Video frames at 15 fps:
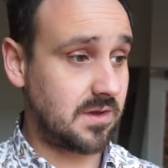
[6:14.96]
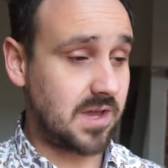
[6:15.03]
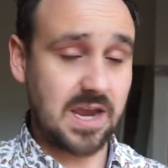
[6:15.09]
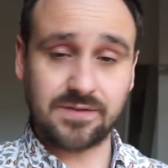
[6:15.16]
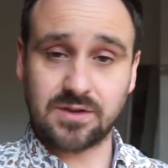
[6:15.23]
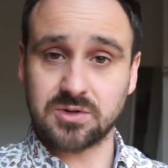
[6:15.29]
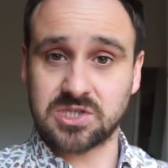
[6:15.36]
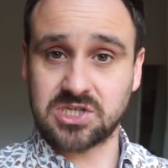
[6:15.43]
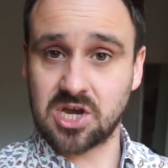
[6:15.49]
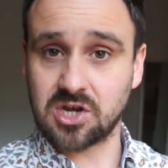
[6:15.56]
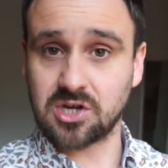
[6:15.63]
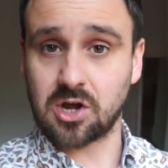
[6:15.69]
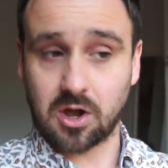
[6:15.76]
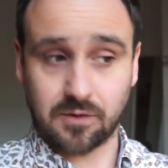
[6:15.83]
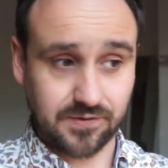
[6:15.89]
even though it's
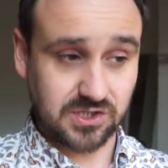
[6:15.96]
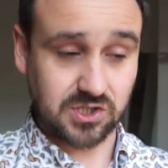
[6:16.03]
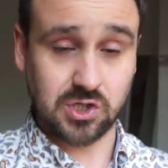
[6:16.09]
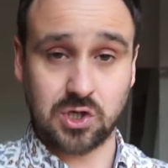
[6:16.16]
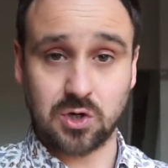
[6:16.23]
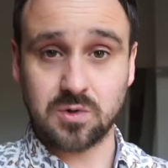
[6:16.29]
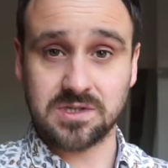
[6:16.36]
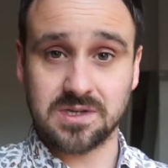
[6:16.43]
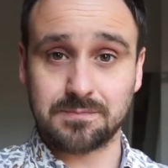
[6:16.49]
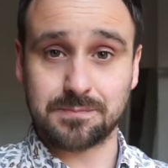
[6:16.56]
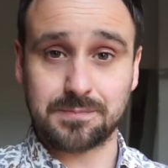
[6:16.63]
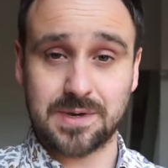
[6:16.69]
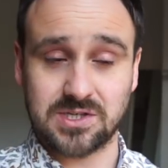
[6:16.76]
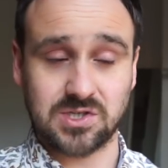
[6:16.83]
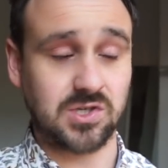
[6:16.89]
turned off. It's
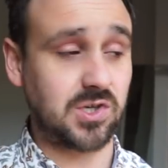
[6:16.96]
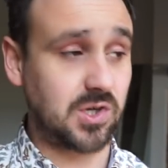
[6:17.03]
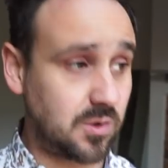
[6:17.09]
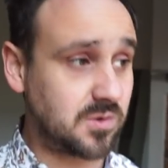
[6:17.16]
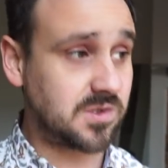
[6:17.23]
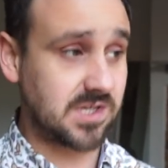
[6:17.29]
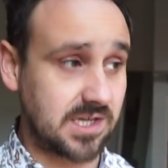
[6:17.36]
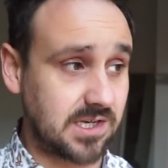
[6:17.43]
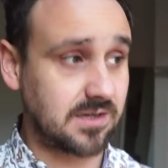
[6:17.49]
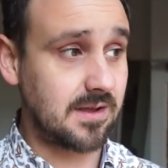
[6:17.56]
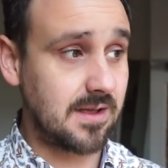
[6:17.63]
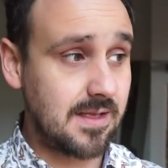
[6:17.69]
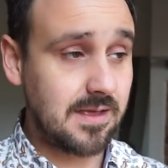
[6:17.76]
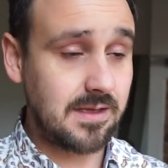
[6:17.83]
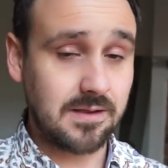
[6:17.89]
using it's using
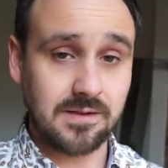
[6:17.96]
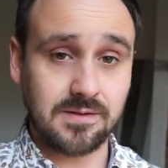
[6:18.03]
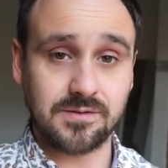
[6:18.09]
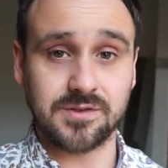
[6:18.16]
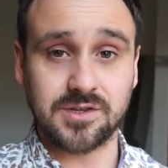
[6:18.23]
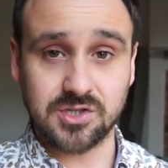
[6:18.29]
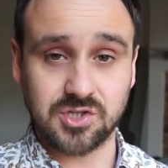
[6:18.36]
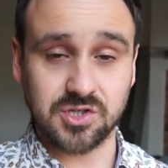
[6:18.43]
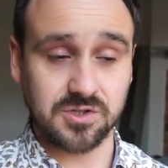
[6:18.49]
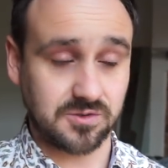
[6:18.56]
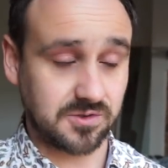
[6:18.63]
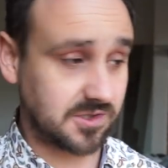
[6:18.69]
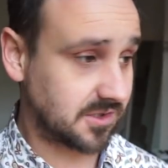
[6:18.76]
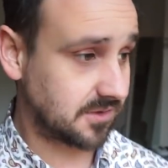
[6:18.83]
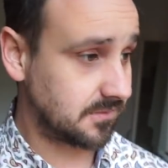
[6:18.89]
the
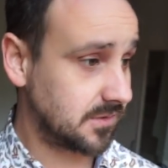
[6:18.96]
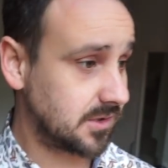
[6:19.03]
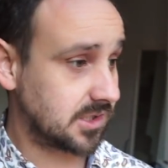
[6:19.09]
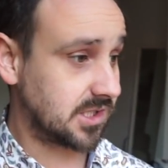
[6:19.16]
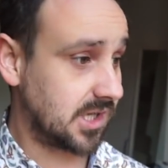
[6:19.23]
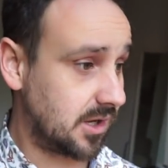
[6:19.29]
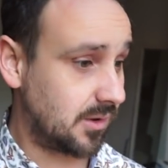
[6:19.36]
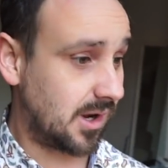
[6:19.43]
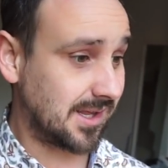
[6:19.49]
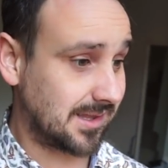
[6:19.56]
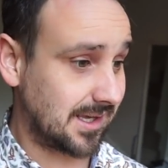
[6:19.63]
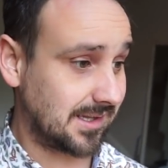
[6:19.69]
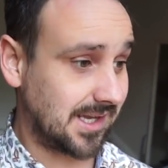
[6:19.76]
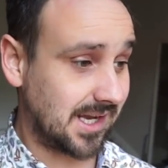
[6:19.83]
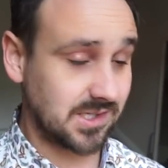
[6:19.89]
juice. So I
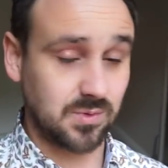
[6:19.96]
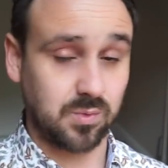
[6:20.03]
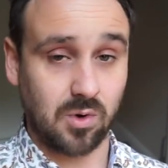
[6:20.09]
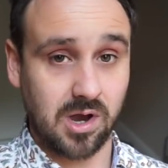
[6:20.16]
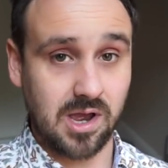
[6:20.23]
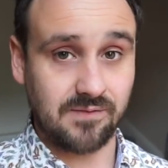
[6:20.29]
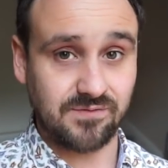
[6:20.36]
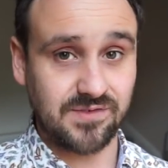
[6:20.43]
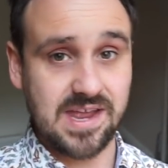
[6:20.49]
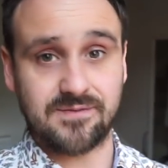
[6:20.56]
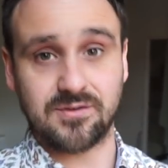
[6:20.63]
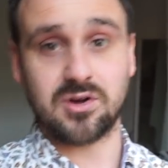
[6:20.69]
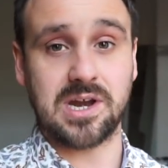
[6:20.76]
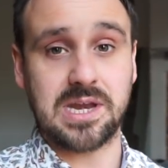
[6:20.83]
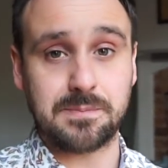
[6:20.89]
think that's why I've
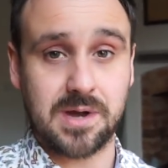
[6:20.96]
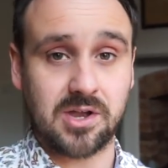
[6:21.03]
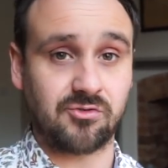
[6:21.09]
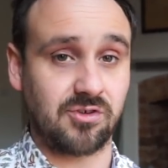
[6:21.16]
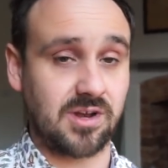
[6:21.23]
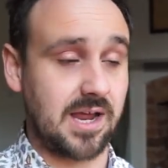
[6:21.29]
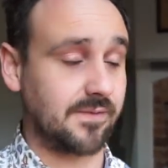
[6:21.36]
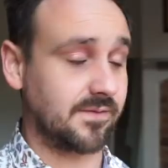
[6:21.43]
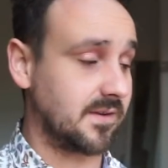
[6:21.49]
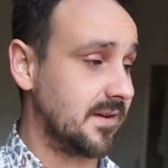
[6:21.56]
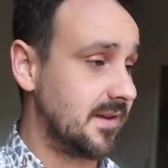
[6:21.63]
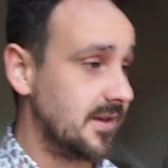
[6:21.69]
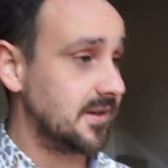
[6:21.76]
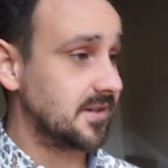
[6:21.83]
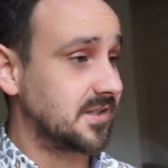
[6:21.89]
never got any battery left.
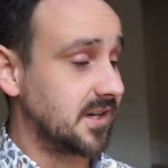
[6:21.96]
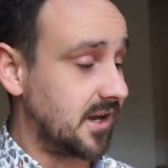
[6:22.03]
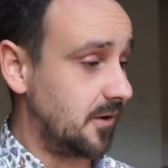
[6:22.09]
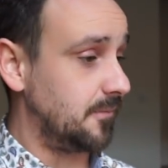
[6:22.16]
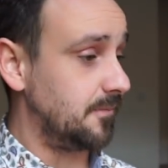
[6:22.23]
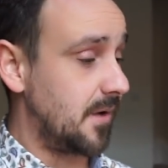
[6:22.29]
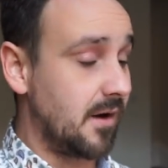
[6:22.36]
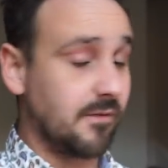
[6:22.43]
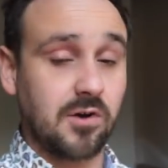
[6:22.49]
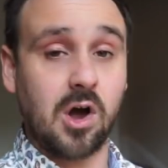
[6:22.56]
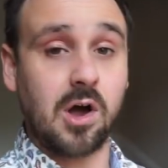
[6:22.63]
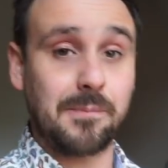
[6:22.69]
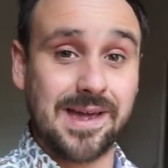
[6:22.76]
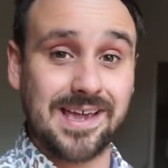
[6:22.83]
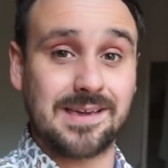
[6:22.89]
So I've
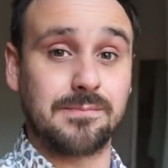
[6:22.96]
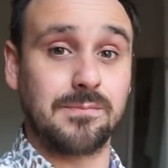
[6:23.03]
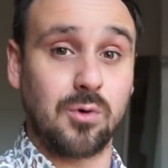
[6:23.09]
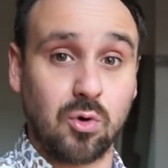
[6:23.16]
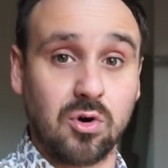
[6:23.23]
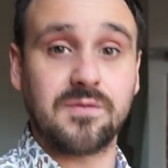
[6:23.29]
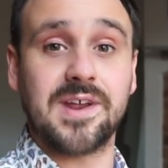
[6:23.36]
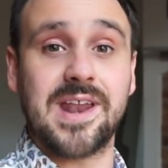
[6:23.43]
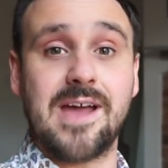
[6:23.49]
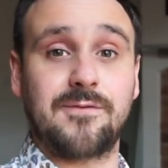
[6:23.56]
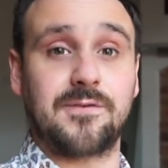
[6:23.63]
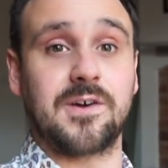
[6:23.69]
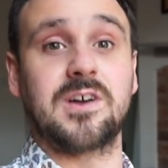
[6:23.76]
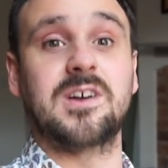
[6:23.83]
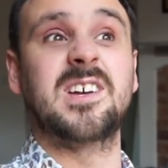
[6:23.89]
got to make more of an
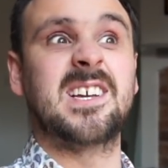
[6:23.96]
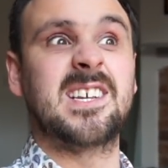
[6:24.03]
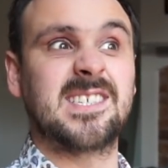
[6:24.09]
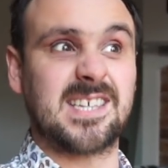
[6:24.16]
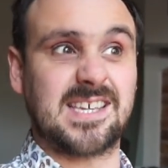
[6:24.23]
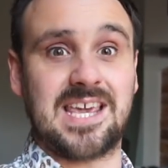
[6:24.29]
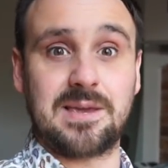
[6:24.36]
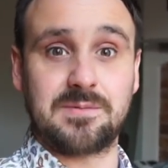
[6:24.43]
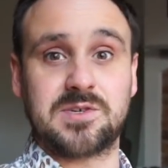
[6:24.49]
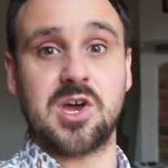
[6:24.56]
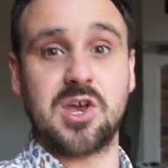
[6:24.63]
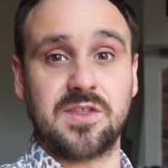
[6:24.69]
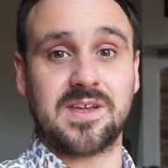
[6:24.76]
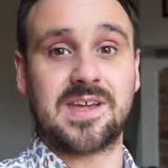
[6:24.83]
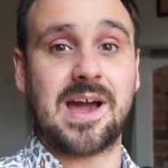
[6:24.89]
effort to keep
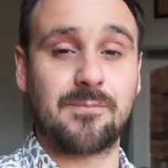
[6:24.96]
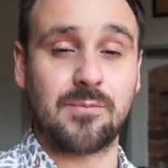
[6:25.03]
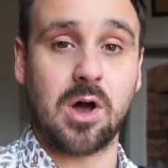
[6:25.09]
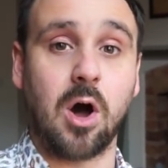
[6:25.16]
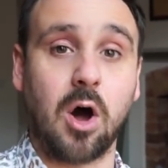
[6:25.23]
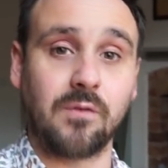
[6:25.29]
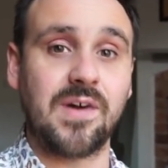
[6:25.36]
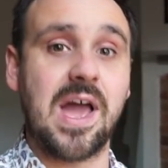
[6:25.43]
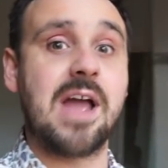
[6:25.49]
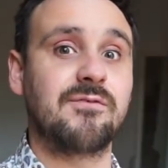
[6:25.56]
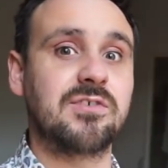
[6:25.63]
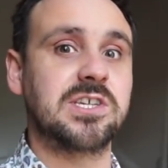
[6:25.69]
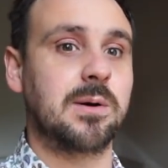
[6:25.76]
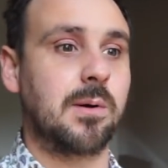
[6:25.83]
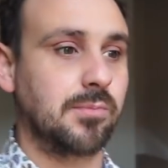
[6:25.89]
turning the camera off
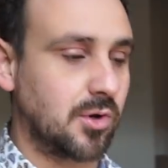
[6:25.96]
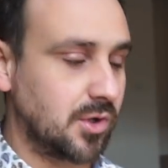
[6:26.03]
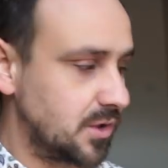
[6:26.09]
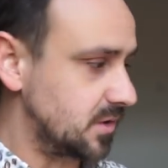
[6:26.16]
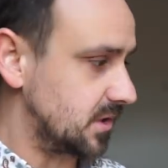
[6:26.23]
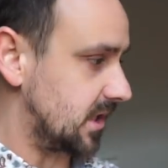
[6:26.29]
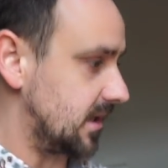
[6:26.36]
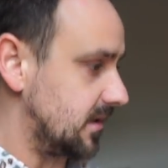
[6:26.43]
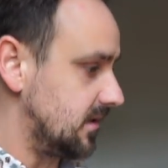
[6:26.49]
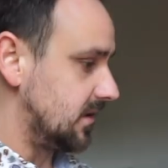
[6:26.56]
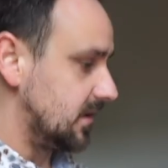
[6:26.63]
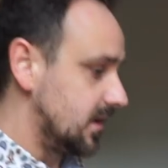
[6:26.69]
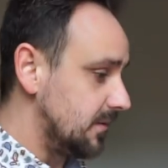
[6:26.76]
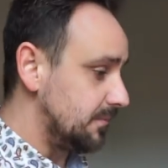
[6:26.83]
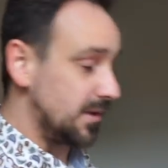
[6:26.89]
every time I'm not using it.
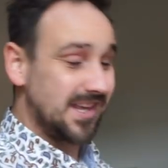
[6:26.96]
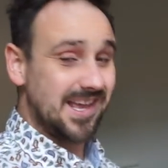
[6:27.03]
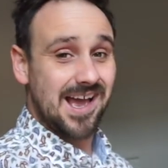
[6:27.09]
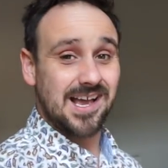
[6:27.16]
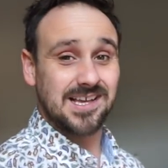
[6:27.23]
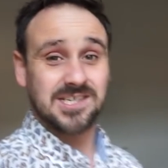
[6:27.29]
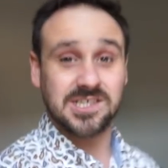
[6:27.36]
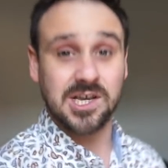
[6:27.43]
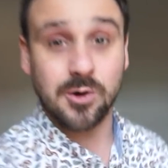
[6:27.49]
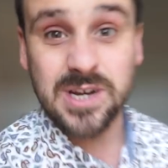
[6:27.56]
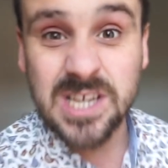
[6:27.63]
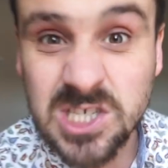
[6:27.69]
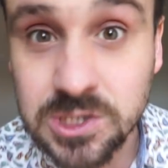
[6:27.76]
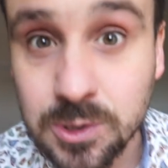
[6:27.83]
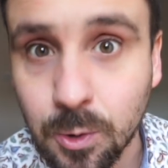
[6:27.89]
But yeah,
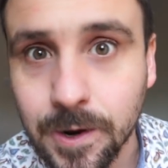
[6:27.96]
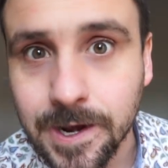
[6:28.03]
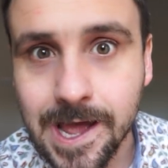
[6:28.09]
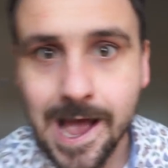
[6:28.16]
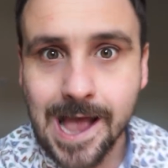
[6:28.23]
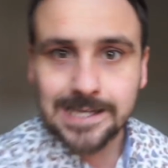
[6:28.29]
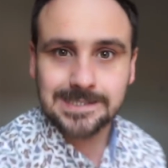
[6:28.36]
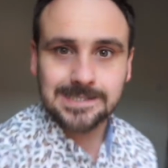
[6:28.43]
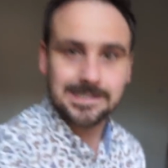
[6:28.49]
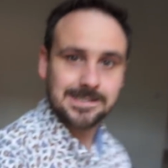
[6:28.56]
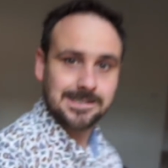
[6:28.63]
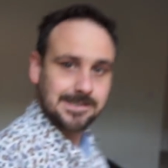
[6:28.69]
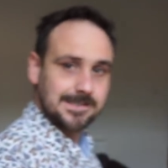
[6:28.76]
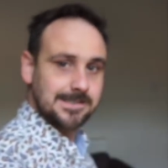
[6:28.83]
Sony sorted out.